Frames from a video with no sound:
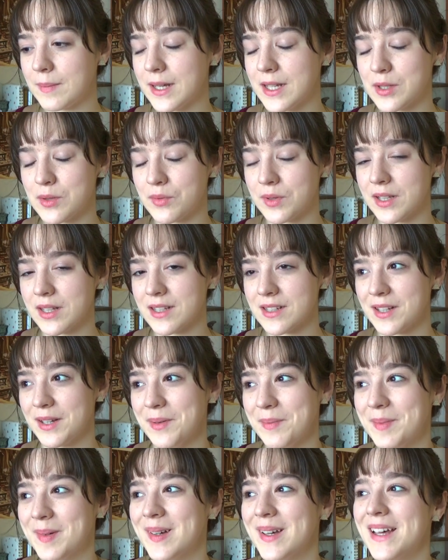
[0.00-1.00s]
It's
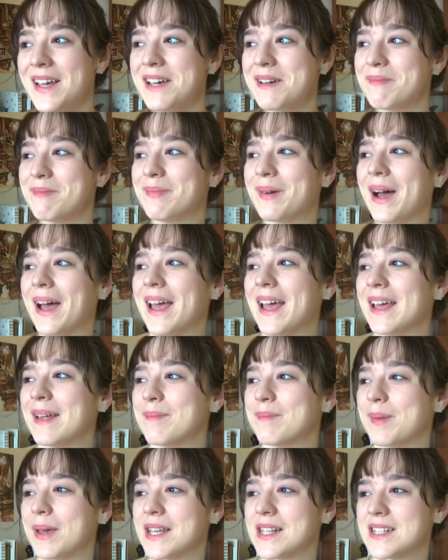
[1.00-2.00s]
realism.
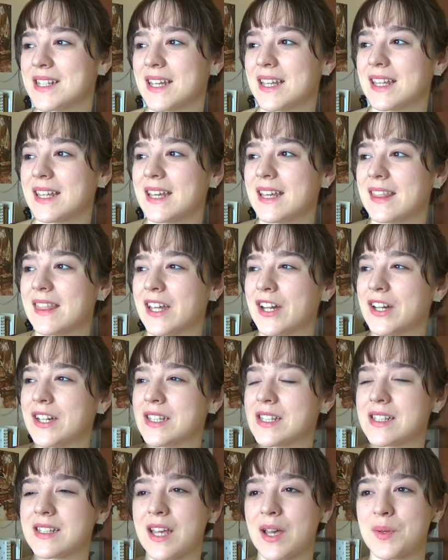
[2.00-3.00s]
But basically, they're
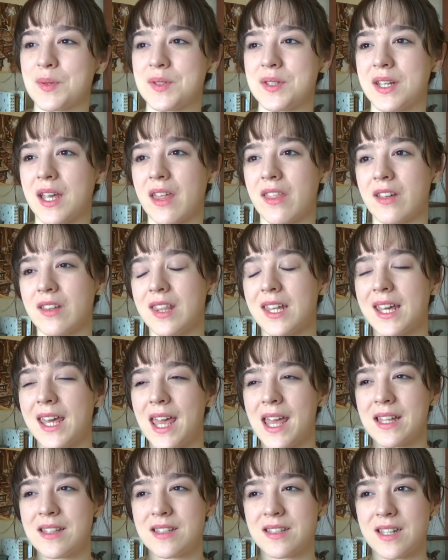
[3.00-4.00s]
in this house together. They
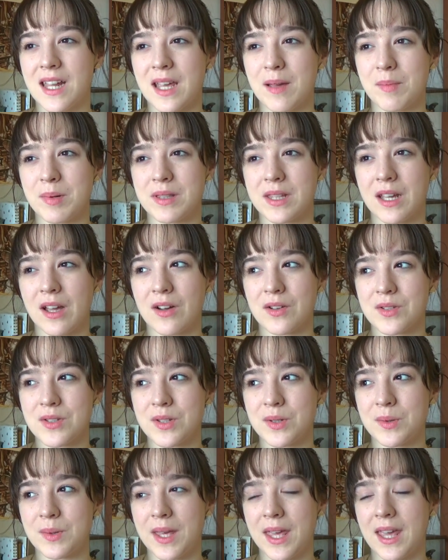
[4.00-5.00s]
can't stay, but they
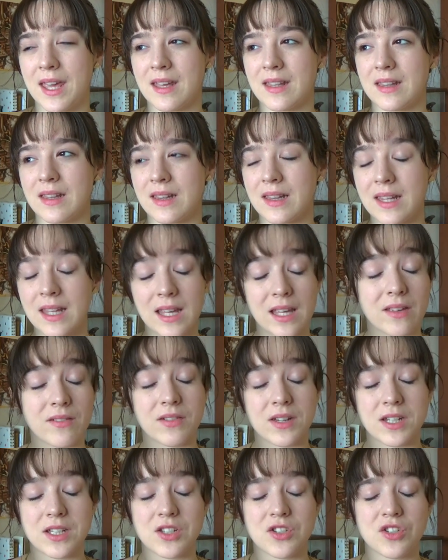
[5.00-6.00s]
also can't
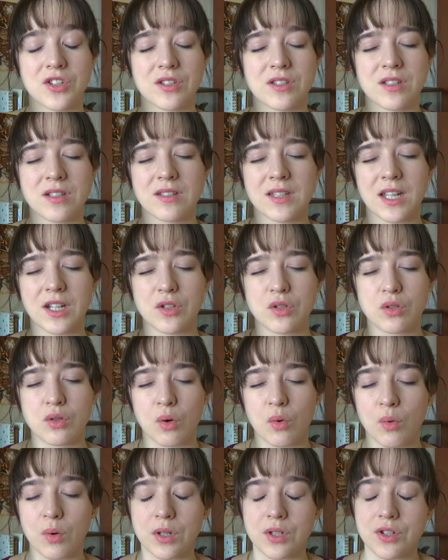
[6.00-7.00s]
leave. And it's just this like
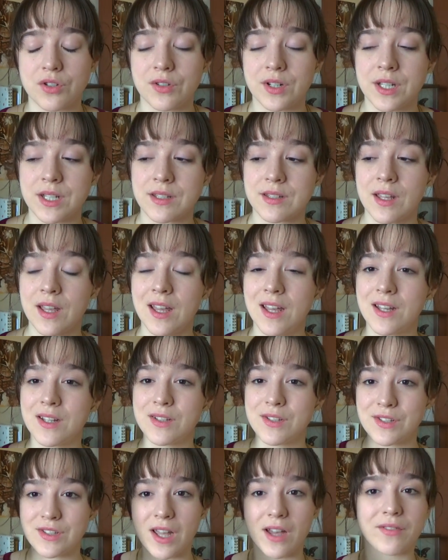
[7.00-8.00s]
torturous
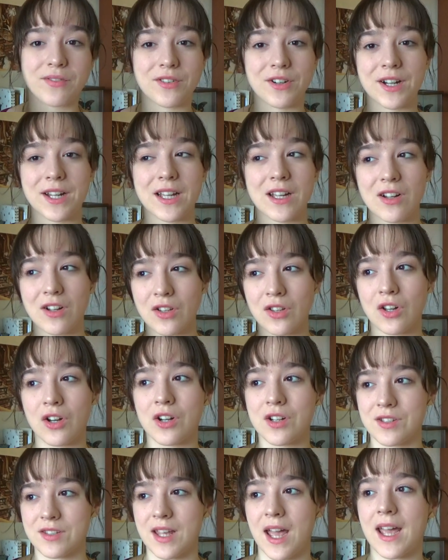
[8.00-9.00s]
suffering
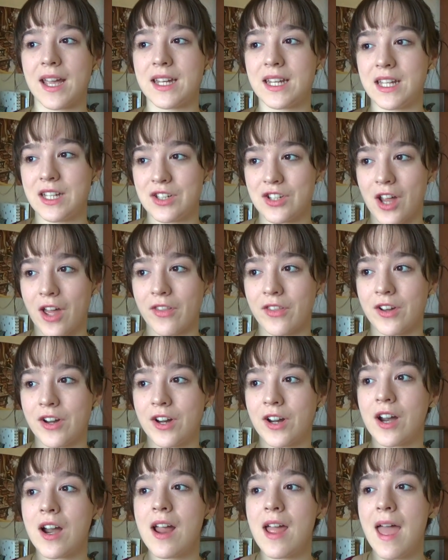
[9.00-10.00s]
alongside each
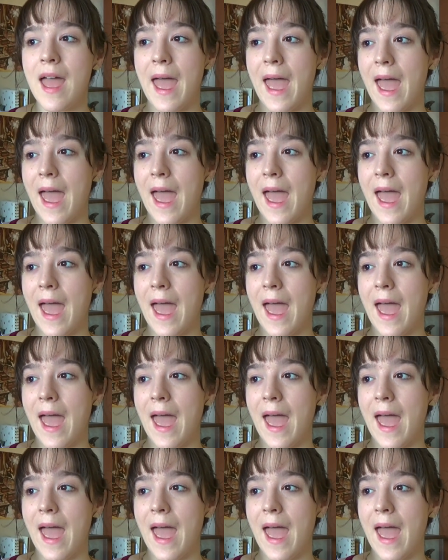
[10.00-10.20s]
other.